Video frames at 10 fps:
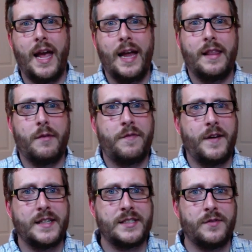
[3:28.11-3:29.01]
and the
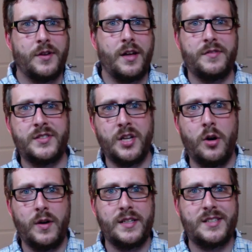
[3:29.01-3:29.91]
festival of
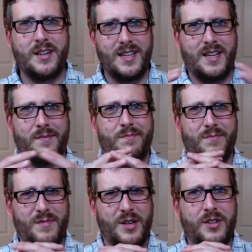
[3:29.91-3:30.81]
Samhain started to
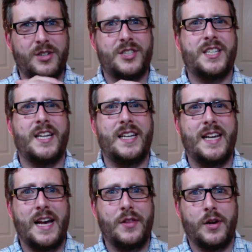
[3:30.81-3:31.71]
merge
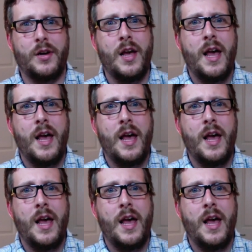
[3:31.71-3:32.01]
together